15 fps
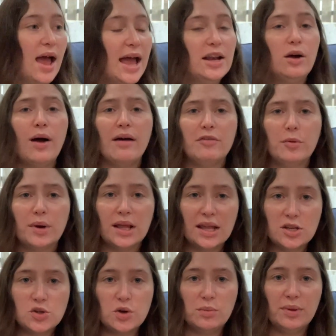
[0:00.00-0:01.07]
I don't ever want to
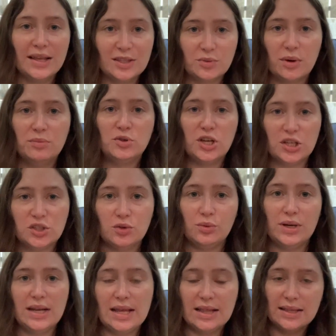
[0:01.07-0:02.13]
get to a place where I'm just
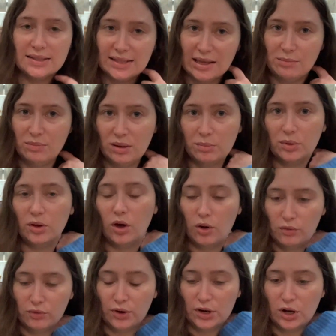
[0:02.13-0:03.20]
reading the same people
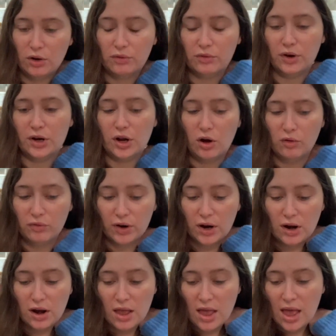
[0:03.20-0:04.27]
over and over and over.